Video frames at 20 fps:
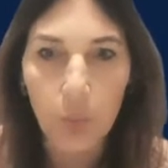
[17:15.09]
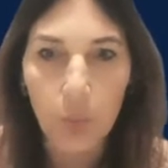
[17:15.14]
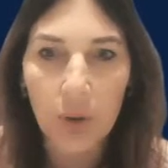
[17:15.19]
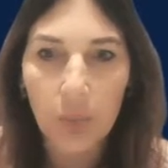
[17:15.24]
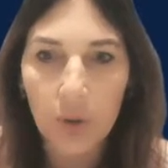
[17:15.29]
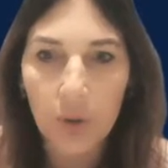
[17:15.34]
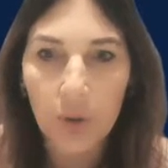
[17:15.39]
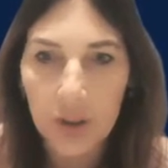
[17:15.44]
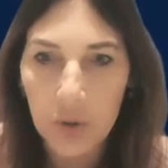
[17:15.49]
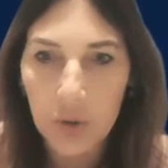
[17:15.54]
we
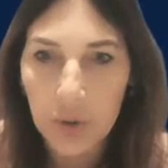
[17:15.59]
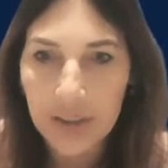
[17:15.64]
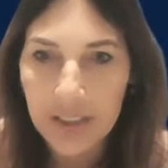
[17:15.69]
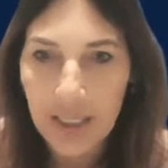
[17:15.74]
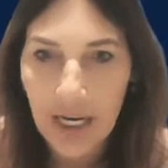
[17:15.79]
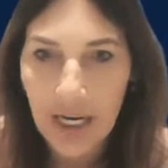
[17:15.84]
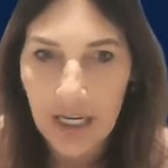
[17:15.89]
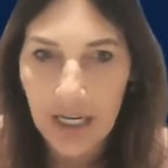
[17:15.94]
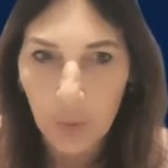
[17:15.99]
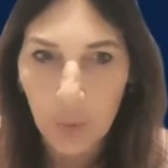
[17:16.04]
were going to
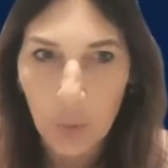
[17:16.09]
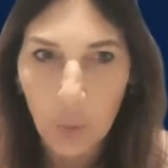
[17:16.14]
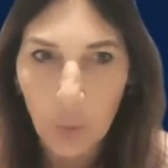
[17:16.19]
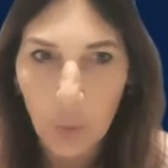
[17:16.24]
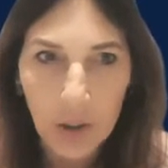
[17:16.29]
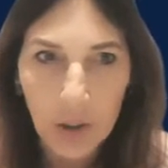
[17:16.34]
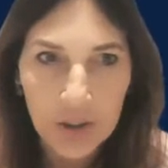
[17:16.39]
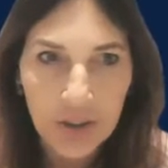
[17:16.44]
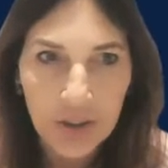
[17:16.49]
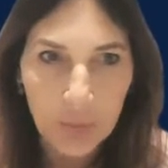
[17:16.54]
attack, we
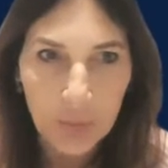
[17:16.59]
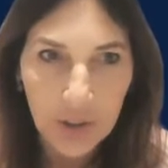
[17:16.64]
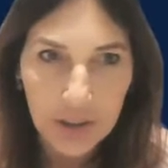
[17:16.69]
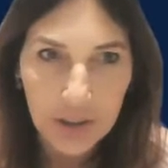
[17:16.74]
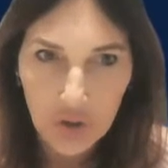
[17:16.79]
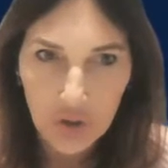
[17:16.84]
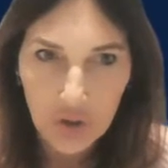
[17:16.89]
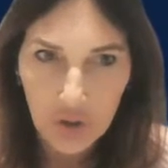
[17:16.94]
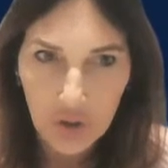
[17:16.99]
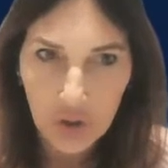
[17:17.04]
wanted to make
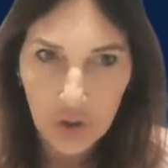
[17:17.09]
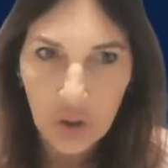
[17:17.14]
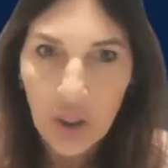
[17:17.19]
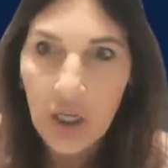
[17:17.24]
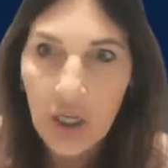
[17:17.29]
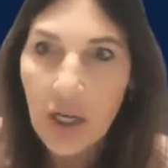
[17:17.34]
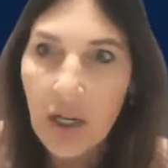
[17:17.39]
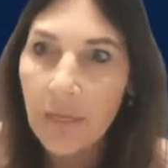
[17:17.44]
sure